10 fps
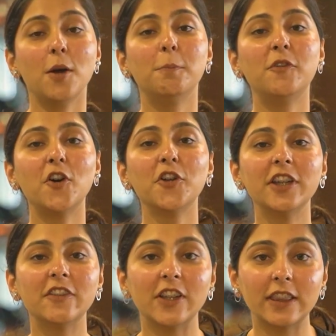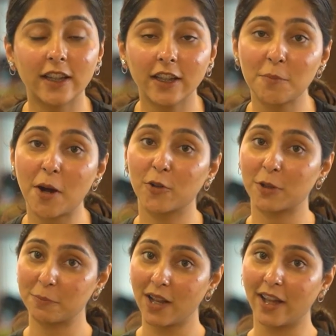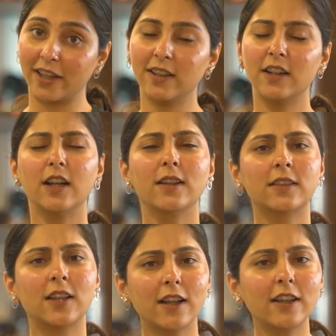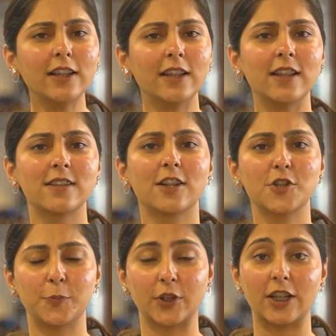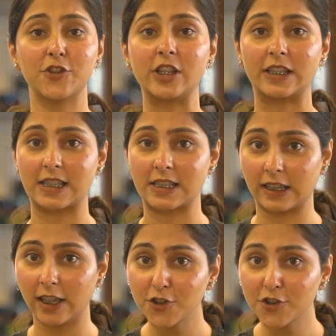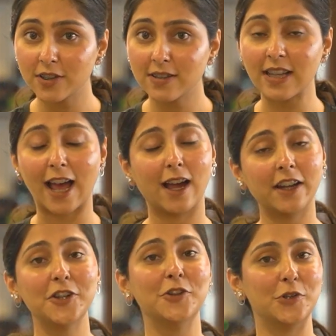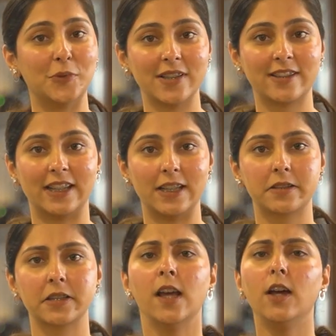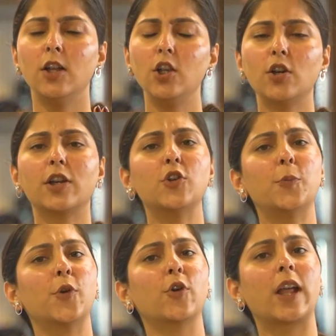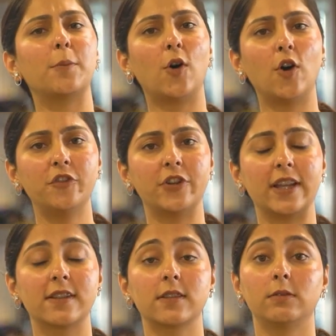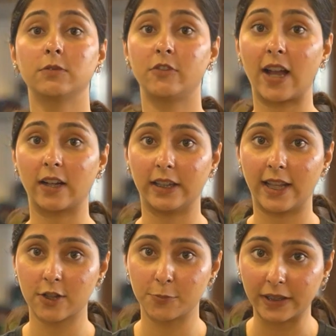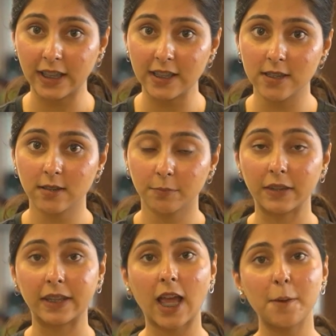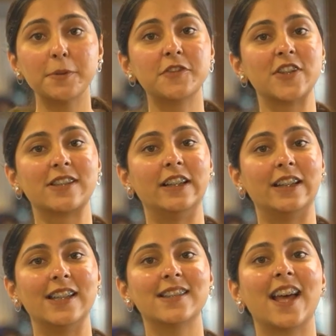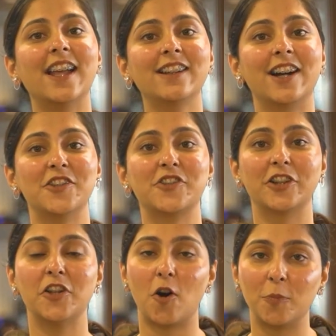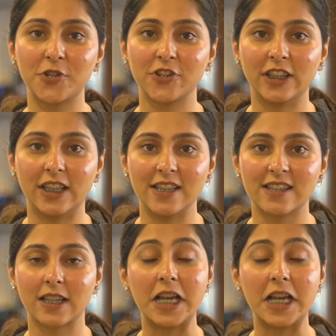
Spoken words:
Before you even think about applying, thoroughly research potential destinations and universities. Look into program offerings, faculty expertise, campus facilities, and cultural opportunities.